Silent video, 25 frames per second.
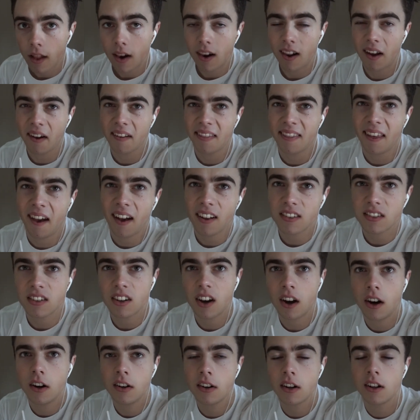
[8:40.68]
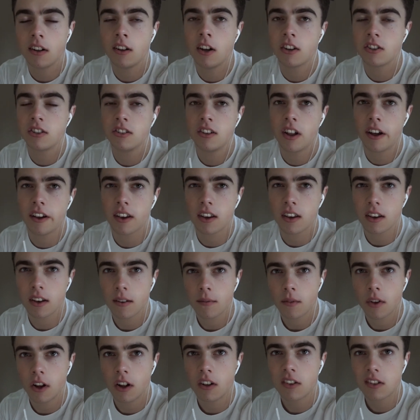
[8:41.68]
like that sound, it doesn't like,
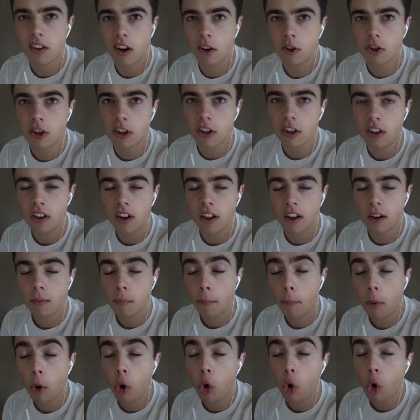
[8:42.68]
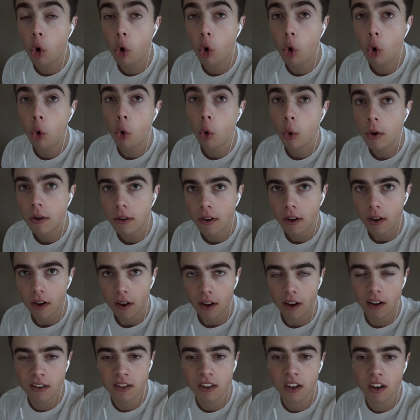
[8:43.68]
it sounds clean like
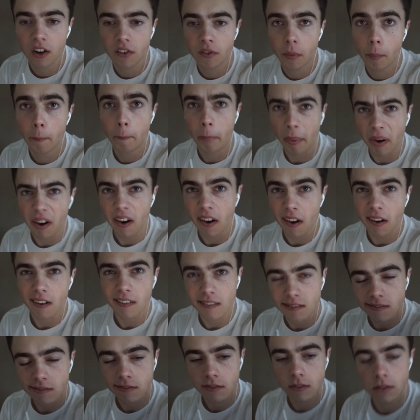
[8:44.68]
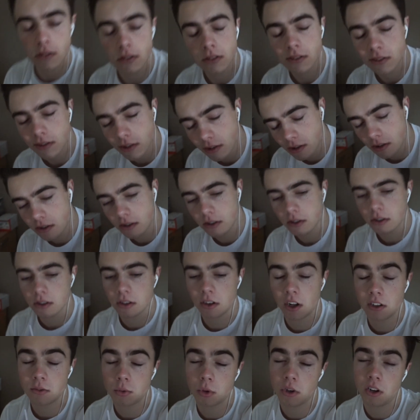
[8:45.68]
instead of. So
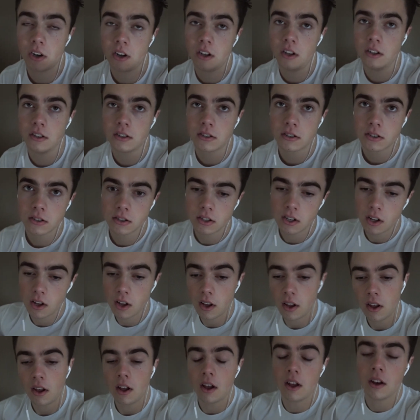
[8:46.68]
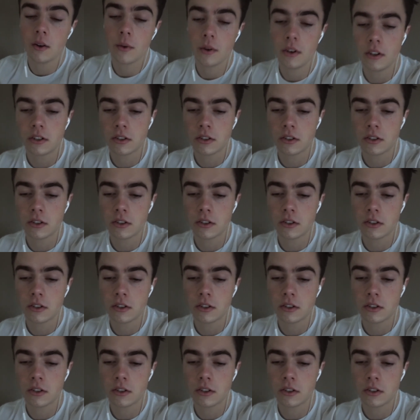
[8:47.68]
that's what it is. Anyway,